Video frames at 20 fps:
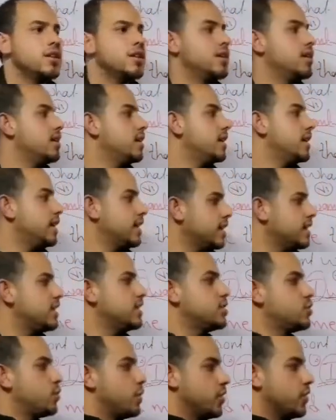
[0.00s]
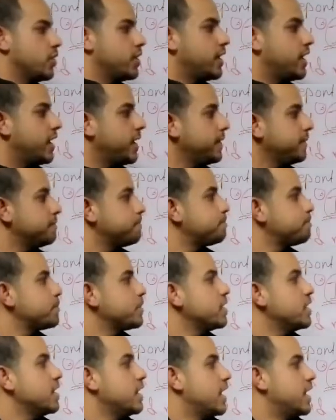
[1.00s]
in this way, okay?
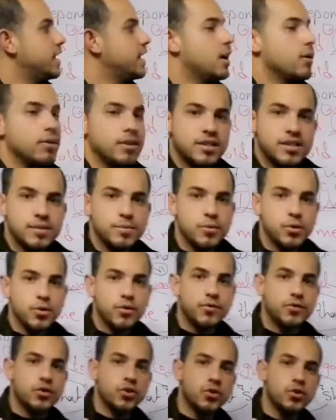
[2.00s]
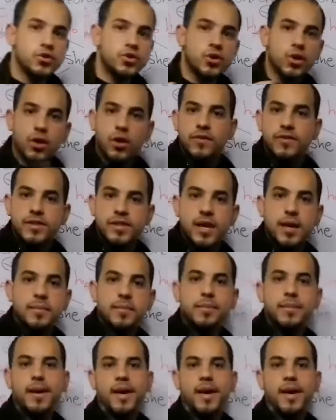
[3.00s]
And now let's move to solve some